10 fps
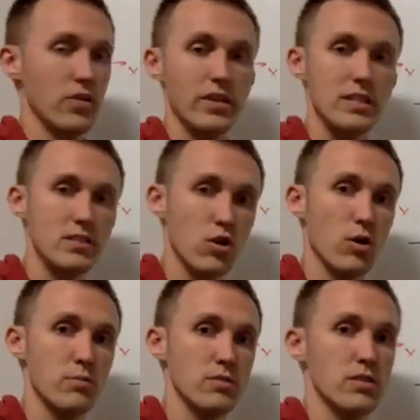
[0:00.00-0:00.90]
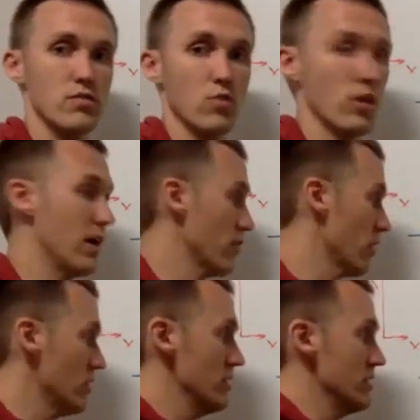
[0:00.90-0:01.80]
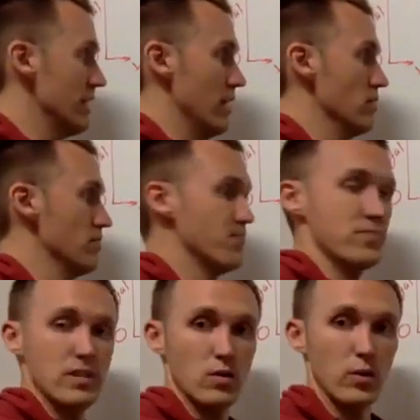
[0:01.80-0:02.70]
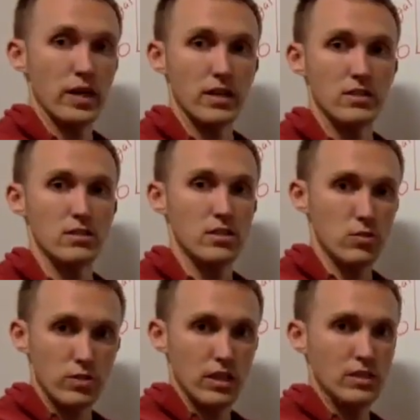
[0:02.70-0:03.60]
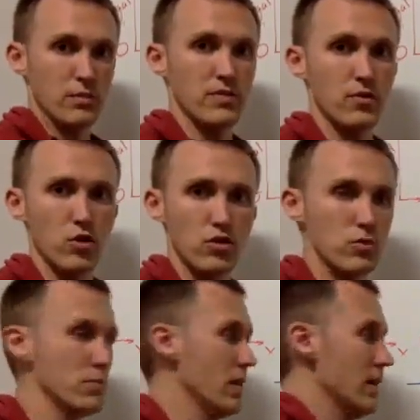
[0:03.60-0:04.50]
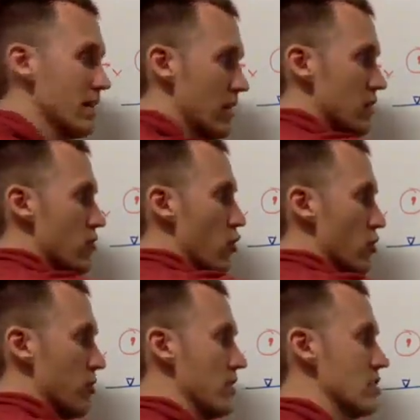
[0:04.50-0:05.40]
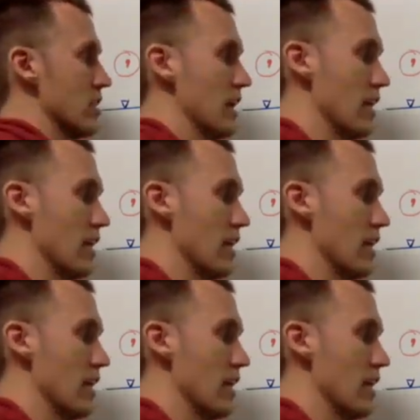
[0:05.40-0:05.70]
these terms for every cell. We can discretize up the volume, get the volume of each little